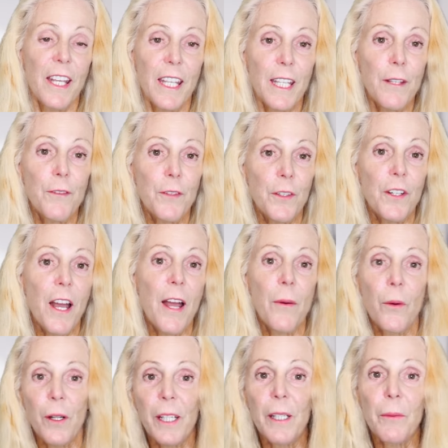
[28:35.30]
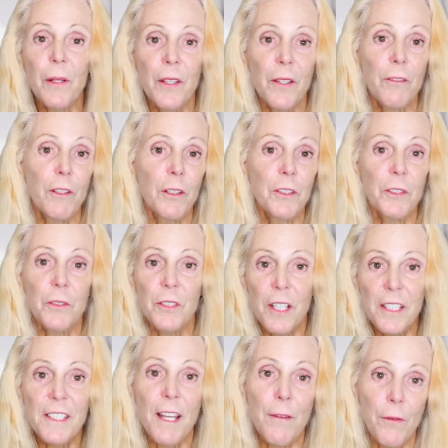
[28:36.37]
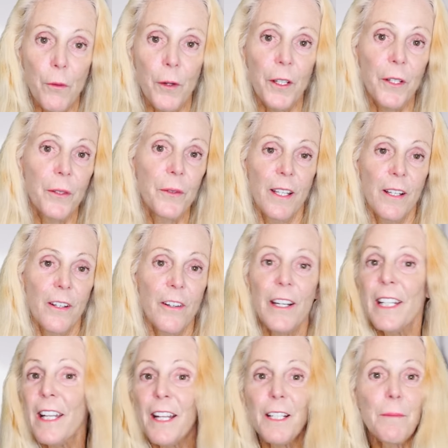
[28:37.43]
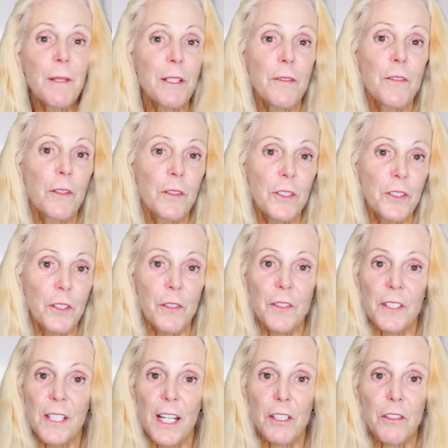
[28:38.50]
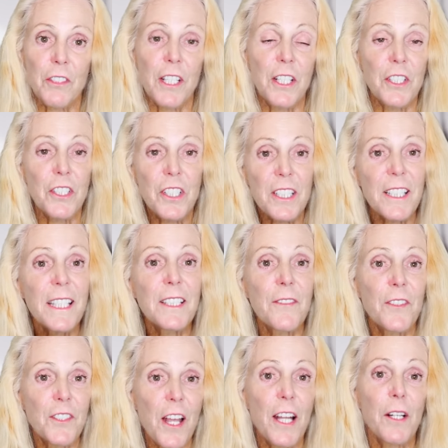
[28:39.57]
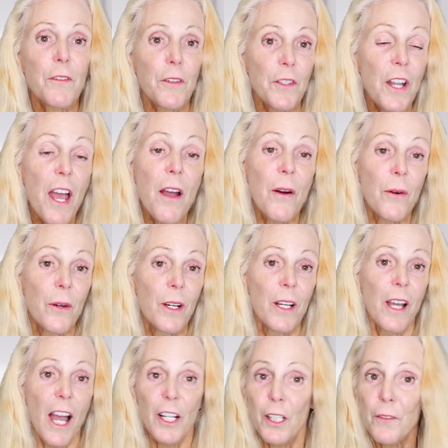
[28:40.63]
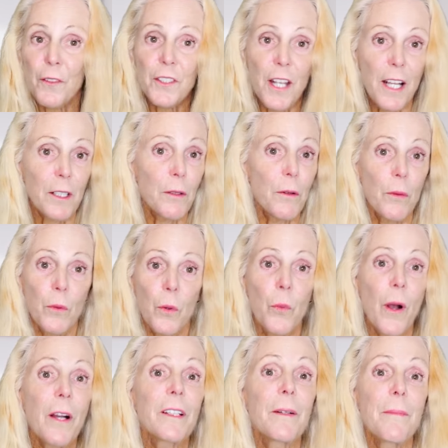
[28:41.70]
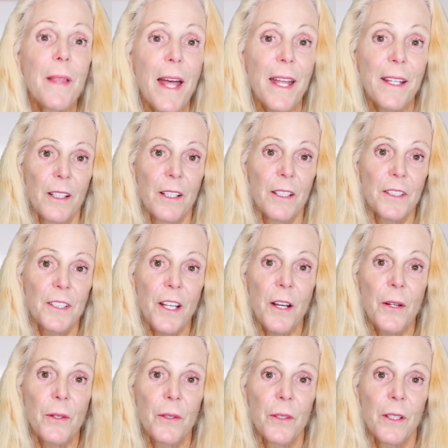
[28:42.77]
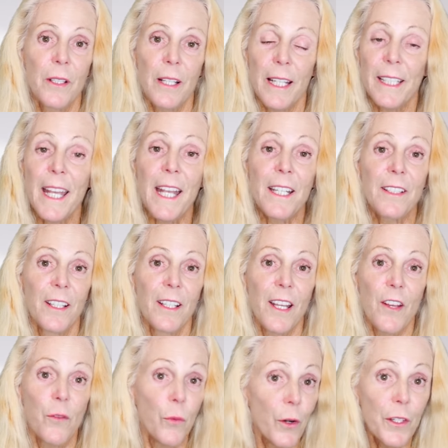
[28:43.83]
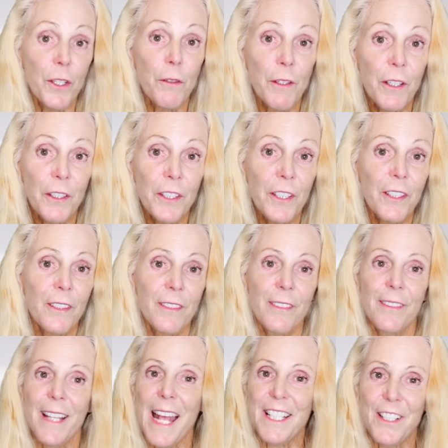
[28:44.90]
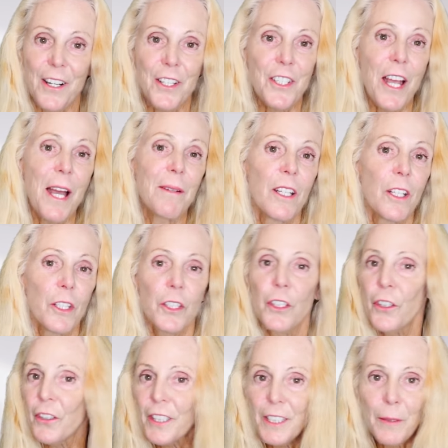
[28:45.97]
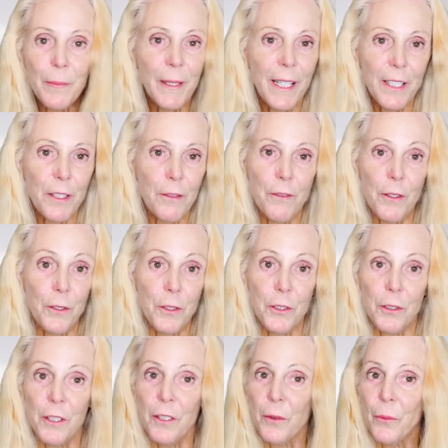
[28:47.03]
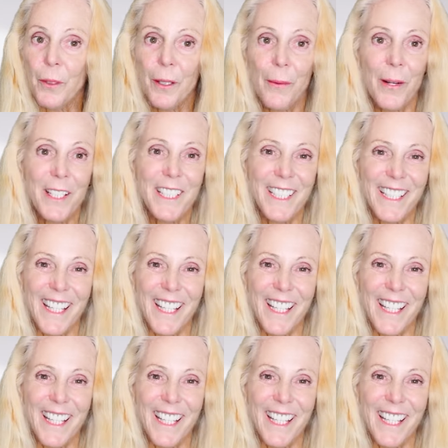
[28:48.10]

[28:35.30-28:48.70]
if you're not working with a realtor who does that for you. Or any item that you feel deserves its extra attention, just let the photographer know. A good photographer will welcome that. So again, if we're your realtor, that's our job. You don't need to be at your photo shoot either. We don't want you